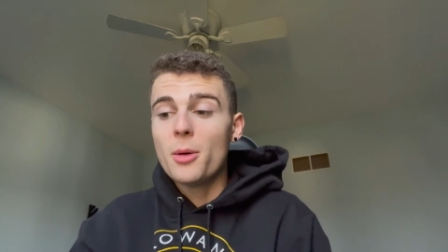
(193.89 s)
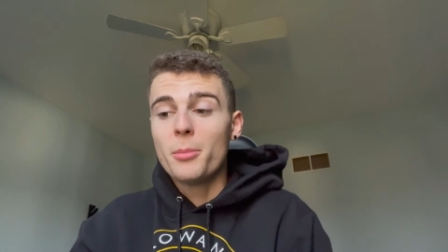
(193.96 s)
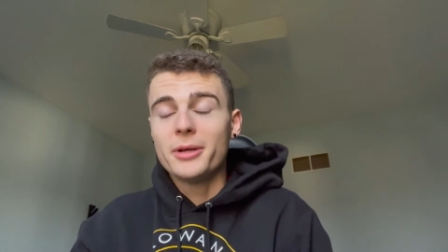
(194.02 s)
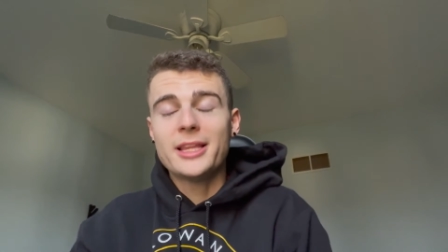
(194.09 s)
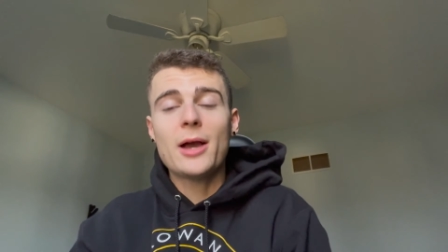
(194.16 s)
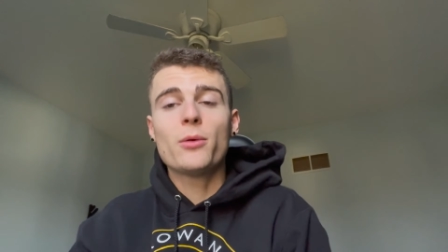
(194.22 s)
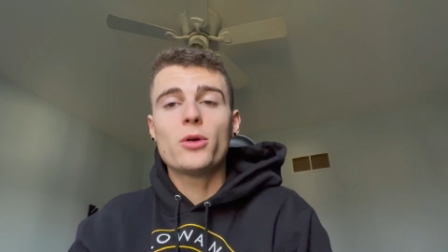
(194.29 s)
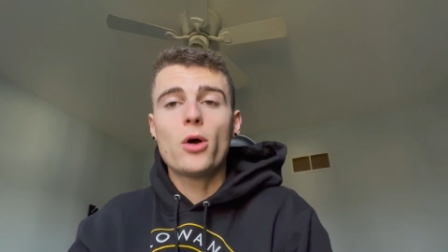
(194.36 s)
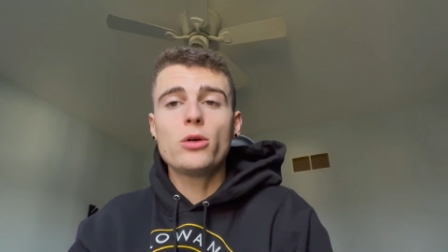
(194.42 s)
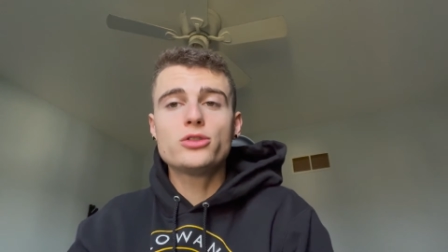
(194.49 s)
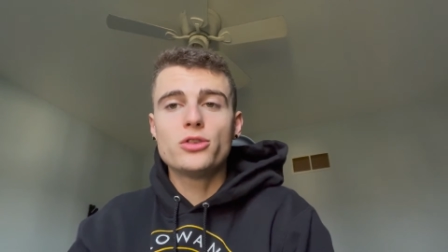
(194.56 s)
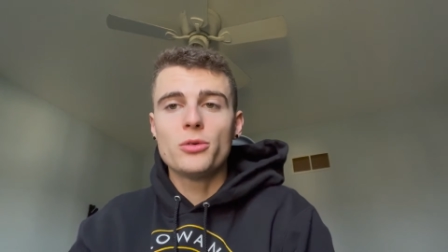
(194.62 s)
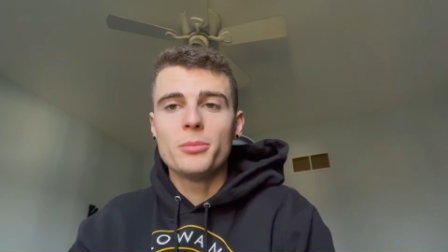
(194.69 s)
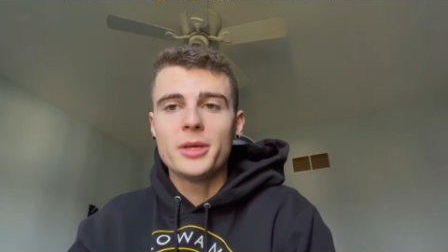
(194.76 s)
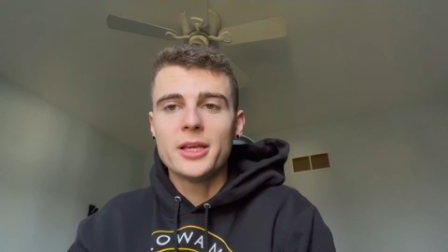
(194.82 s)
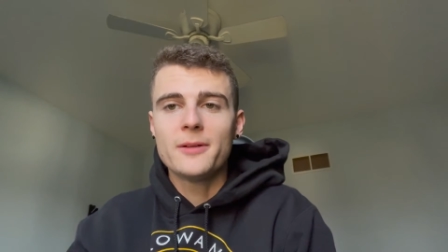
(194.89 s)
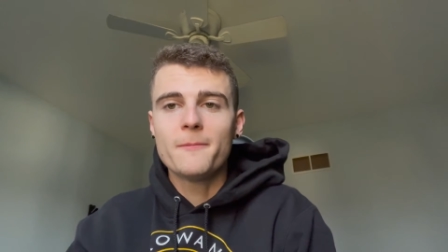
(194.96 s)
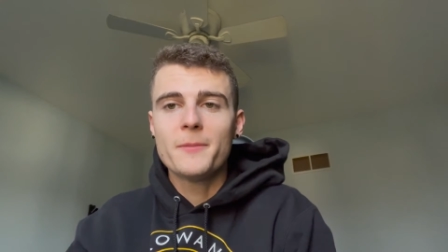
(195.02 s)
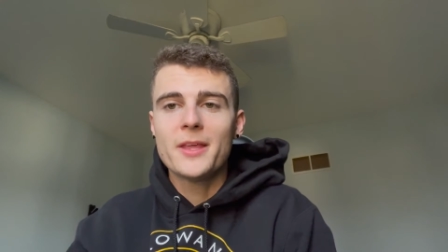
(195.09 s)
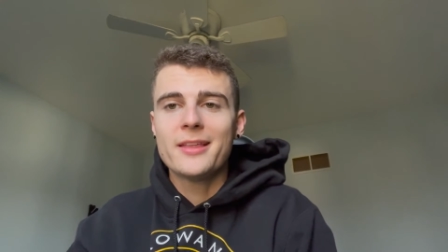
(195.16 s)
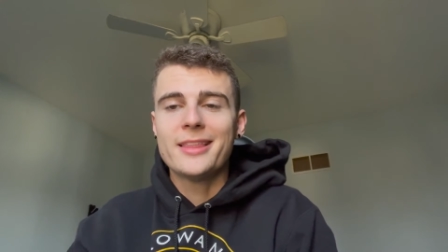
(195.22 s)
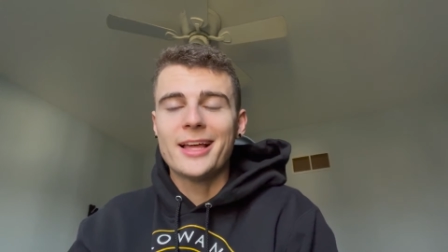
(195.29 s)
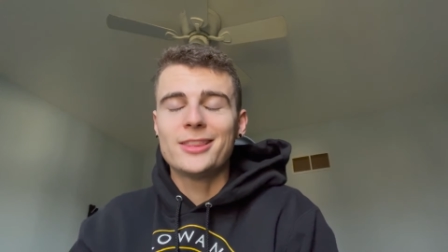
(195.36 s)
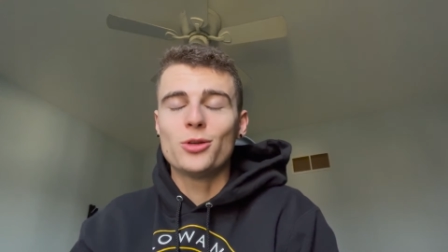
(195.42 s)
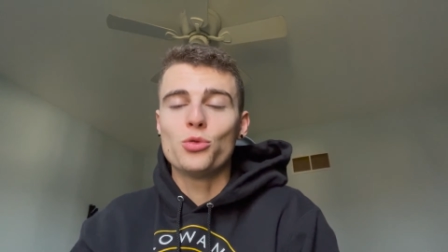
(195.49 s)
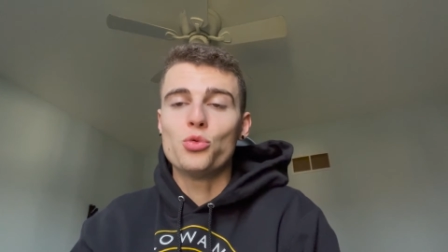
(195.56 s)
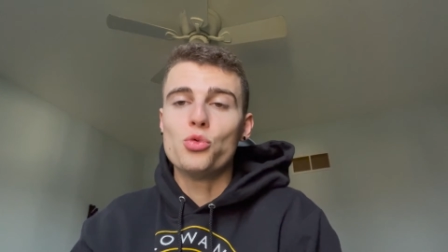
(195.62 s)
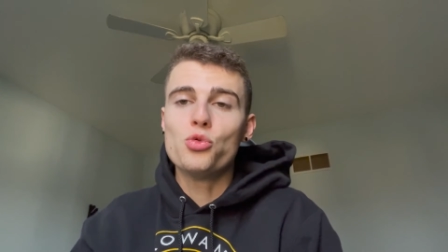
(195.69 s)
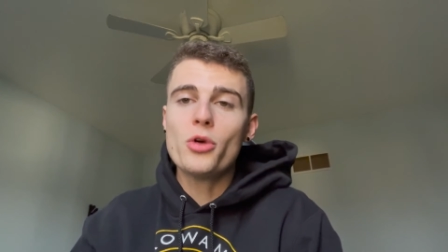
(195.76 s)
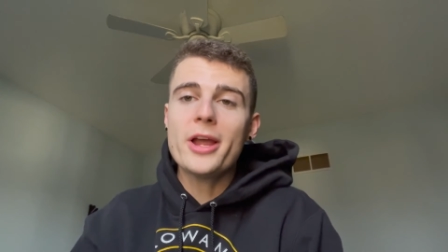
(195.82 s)
But that would also mean that the
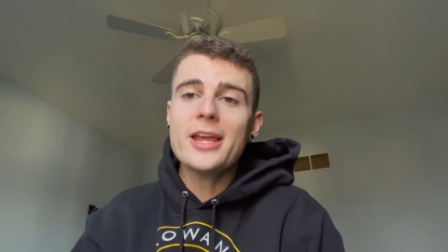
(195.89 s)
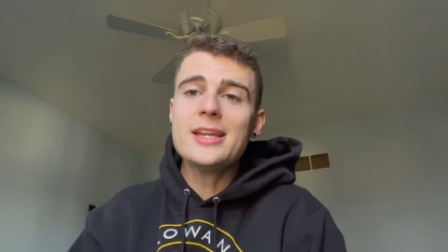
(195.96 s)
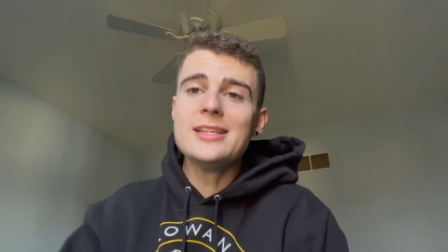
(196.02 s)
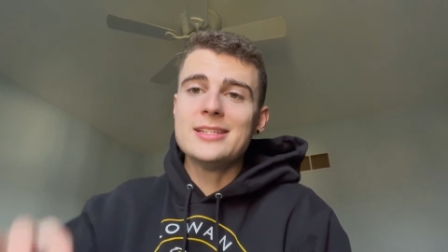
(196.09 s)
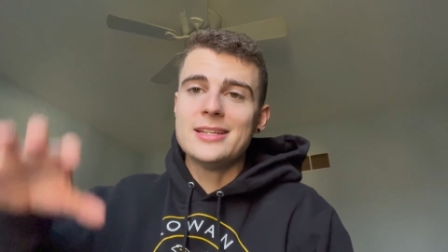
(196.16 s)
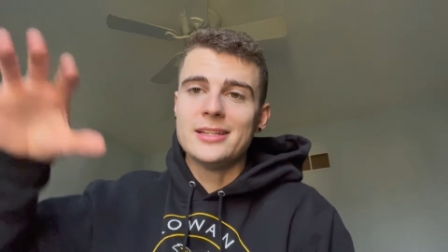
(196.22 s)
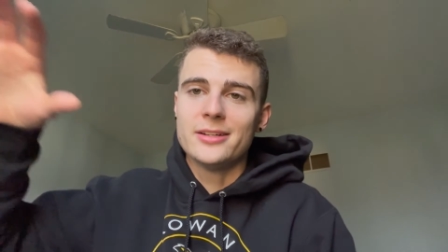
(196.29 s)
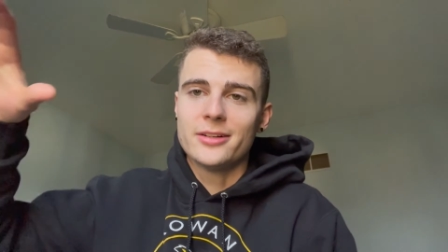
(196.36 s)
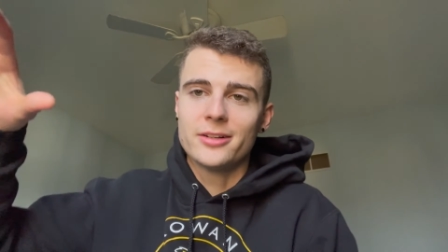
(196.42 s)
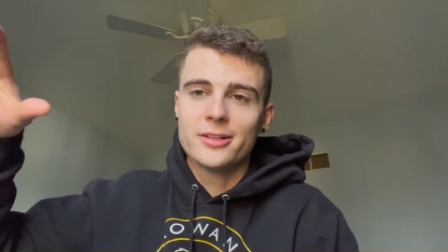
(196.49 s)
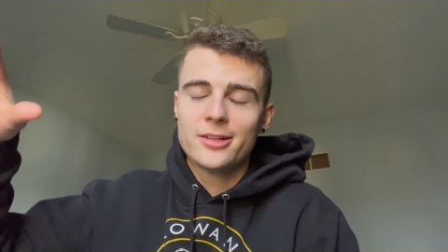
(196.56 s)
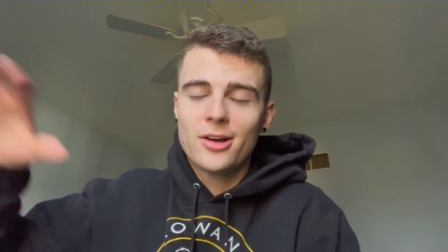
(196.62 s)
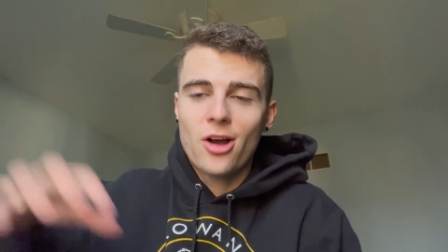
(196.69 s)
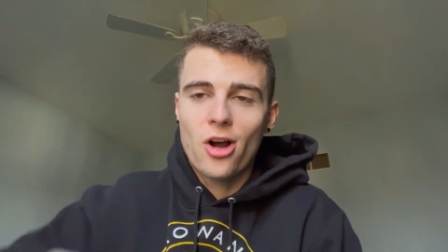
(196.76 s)
reindeer